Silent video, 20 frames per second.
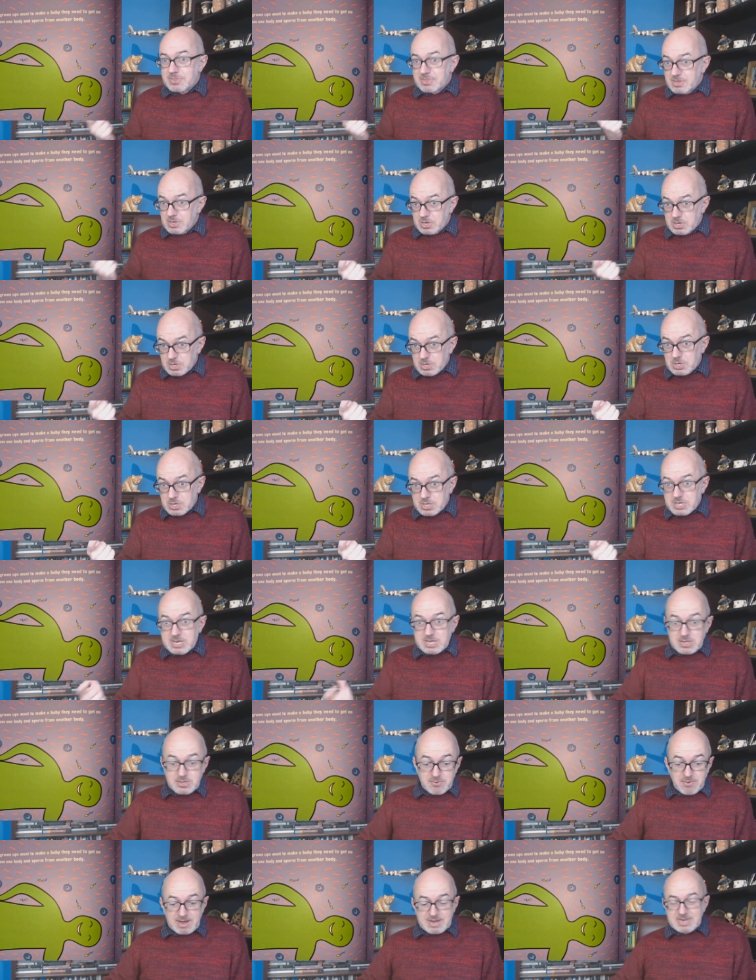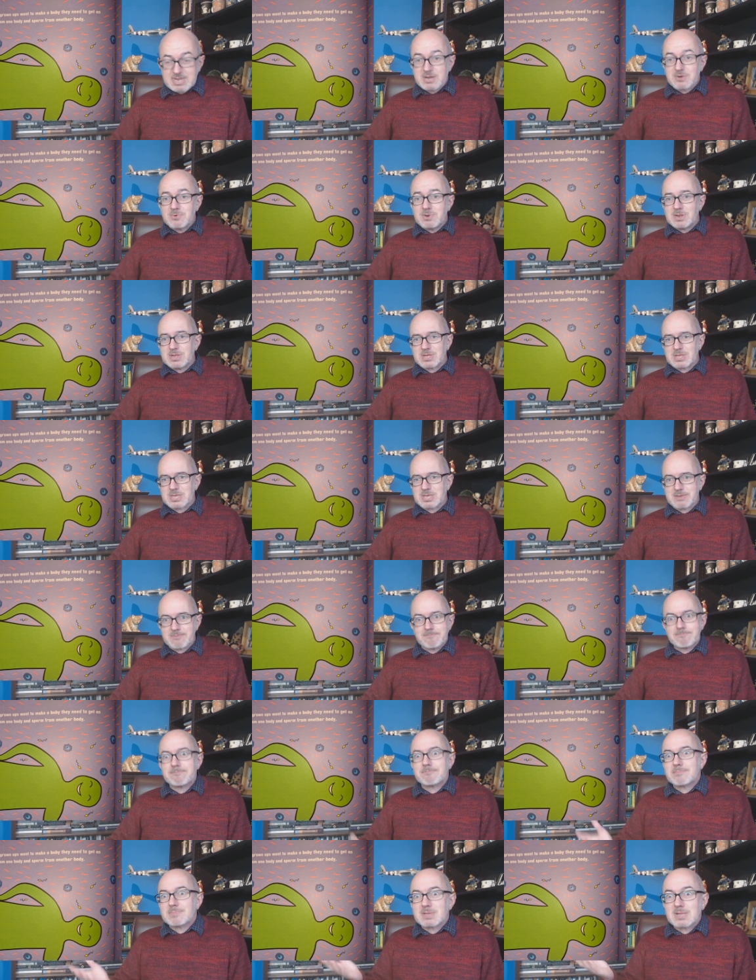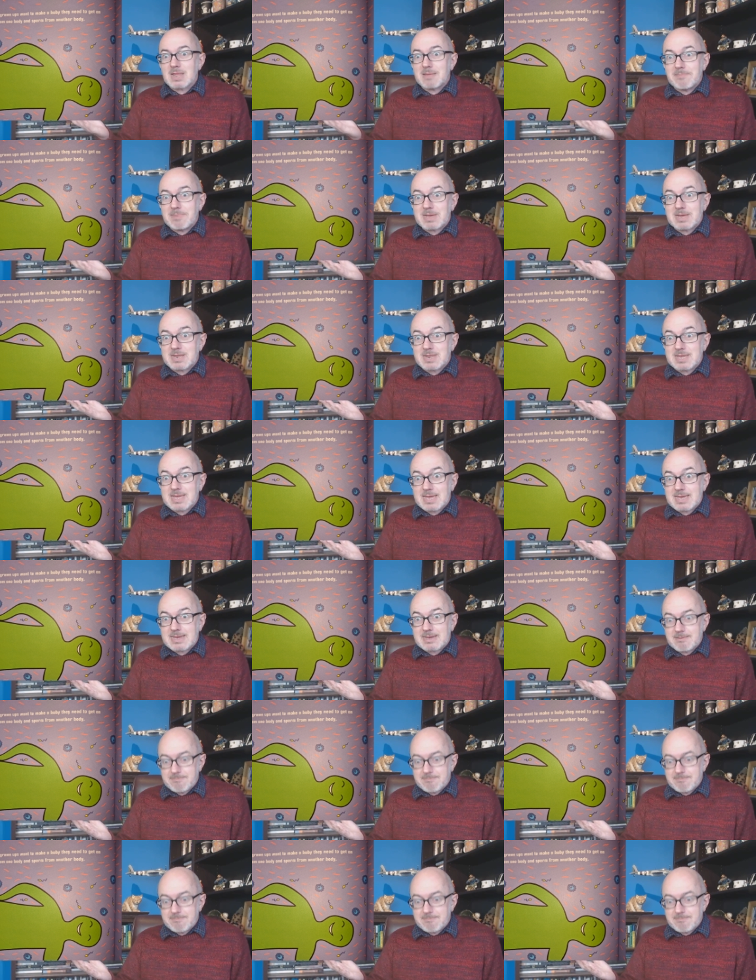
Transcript: You just need the right ingredients. It's like making a cake.